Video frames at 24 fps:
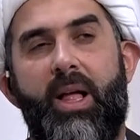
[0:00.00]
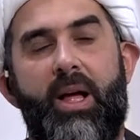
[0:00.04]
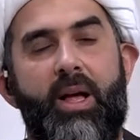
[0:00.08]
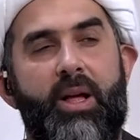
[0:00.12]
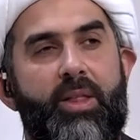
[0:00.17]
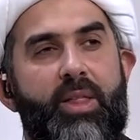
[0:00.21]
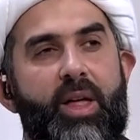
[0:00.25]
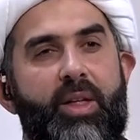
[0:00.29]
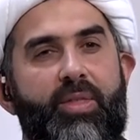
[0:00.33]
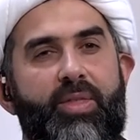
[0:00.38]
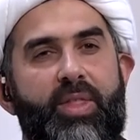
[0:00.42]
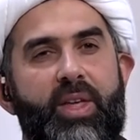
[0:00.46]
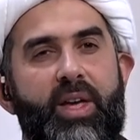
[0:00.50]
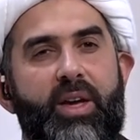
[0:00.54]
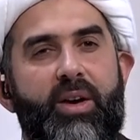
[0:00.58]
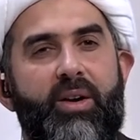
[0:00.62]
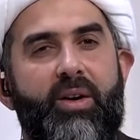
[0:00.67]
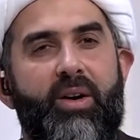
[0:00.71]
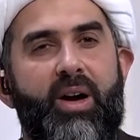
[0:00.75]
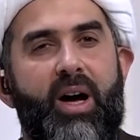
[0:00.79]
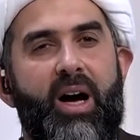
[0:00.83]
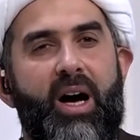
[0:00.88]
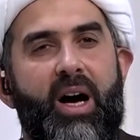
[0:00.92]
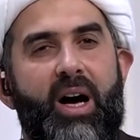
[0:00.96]
that
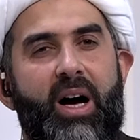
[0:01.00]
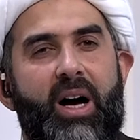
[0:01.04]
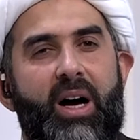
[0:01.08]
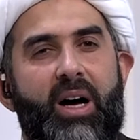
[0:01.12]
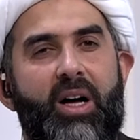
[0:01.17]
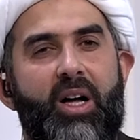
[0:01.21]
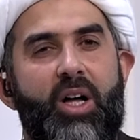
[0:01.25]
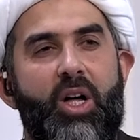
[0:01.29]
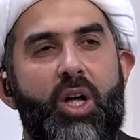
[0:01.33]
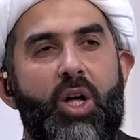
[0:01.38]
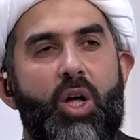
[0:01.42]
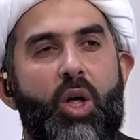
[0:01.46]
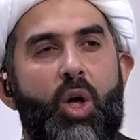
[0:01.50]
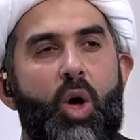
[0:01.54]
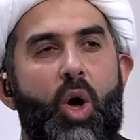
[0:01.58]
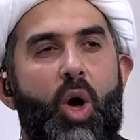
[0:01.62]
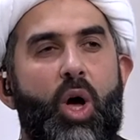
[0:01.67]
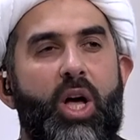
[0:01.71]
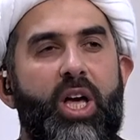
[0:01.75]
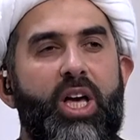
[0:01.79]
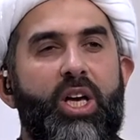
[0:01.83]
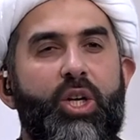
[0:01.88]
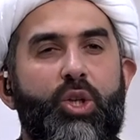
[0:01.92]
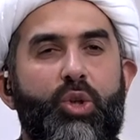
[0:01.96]
there are
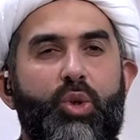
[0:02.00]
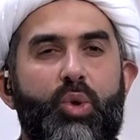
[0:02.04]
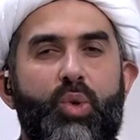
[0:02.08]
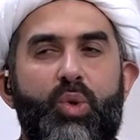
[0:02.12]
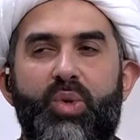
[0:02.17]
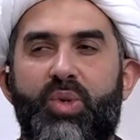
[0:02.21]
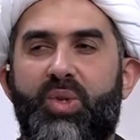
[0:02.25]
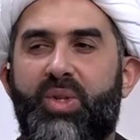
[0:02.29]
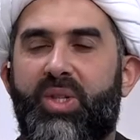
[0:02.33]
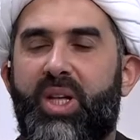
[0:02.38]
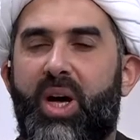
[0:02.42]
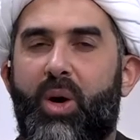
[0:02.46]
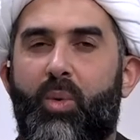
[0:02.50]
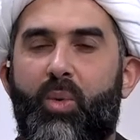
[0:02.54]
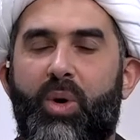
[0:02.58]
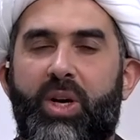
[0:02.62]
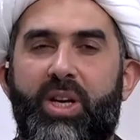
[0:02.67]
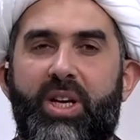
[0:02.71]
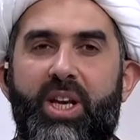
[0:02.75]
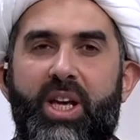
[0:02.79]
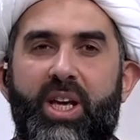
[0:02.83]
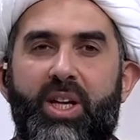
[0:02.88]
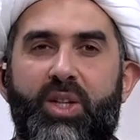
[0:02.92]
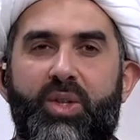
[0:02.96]
issues that we
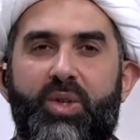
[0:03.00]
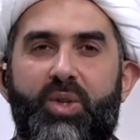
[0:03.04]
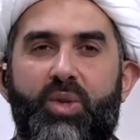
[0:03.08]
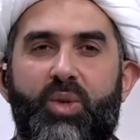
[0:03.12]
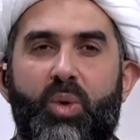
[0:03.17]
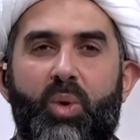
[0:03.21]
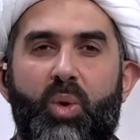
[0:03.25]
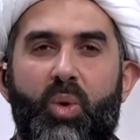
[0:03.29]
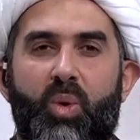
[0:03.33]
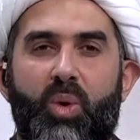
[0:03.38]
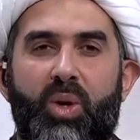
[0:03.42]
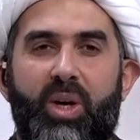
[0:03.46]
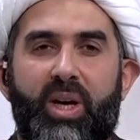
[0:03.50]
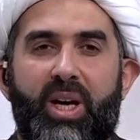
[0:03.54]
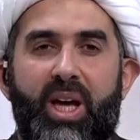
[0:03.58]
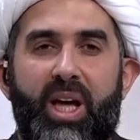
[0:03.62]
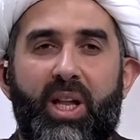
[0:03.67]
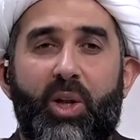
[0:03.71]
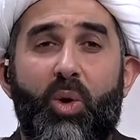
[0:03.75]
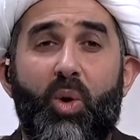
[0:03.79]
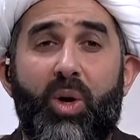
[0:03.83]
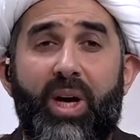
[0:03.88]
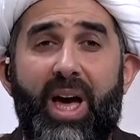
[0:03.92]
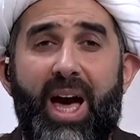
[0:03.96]
need to look,
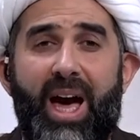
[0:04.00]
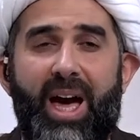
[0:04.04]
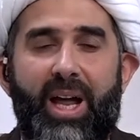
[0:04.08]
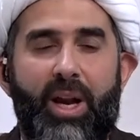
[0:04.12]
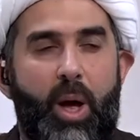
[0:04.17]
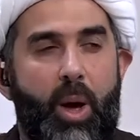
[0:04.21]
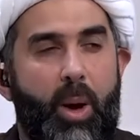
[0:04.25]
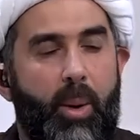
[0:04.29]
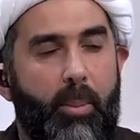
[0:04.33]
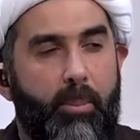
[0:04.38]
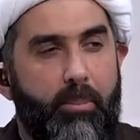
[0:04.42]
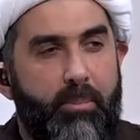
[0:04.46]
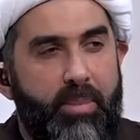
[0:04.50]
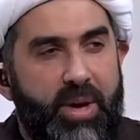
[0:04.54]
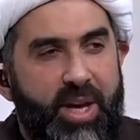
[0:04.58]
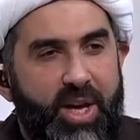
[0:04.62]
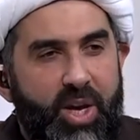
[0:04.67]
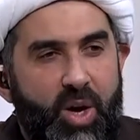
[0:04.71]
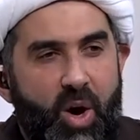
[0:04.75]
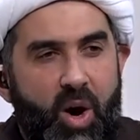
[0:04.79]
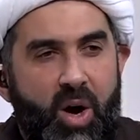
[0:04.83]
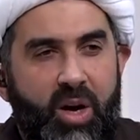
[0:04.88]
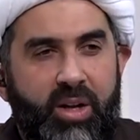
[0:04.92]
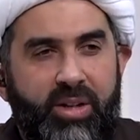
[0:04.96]
look at
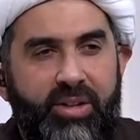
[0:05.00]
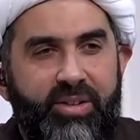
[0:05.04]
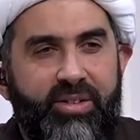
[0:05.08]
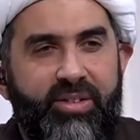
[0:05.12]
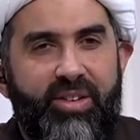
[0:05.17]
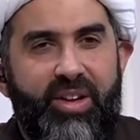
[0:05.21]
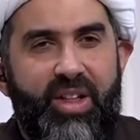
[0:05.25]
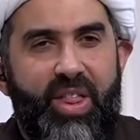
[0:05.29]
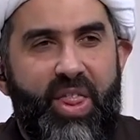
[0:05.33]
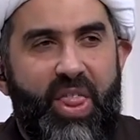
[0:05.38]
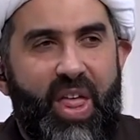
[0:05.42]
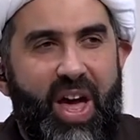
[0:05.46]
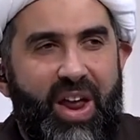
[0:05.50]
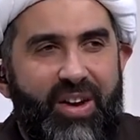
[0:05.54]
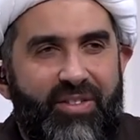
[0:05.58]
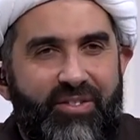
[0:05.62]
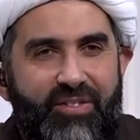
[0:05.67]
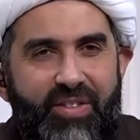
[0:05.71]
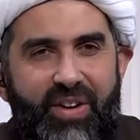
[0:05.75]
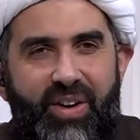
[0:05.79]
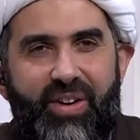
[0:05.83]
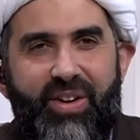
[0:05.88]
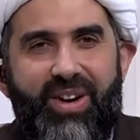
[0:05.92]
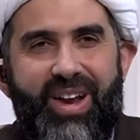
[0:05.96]
beyond that
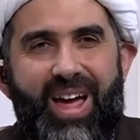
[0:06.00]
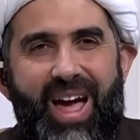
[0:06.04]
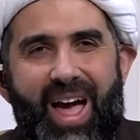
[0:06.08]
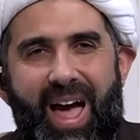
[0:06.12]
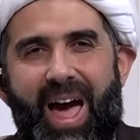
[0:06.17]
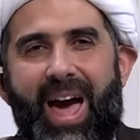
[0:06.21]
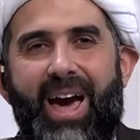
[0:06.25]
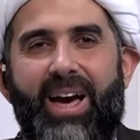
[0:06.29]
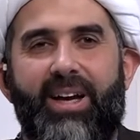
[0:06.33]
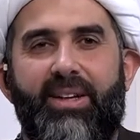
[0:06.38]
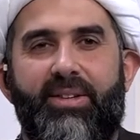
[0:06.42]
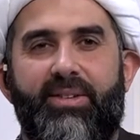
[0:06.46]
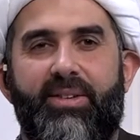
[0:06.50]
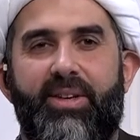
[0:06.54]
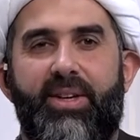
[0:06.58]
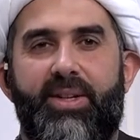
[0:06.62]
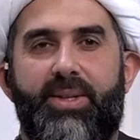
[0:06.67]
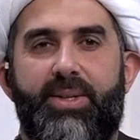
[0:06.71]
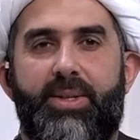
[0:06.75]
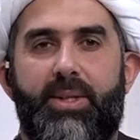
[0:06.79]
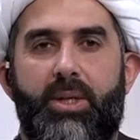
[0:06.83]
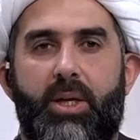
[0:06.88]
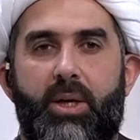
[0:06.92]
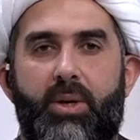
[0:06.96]
very act
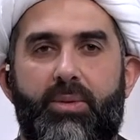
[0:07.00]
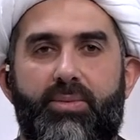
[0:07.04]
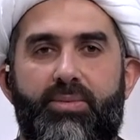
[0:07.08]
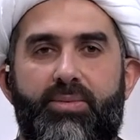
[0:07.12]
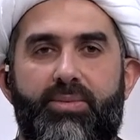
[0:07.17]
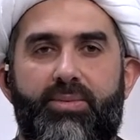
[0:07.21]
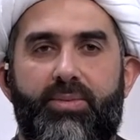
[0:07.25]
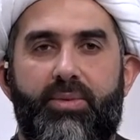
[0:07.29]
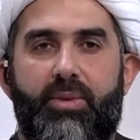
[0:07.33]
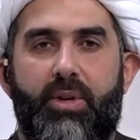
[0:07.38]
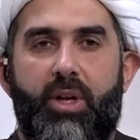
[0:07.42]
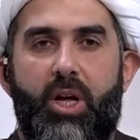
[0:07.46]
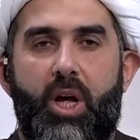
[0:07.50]
itself.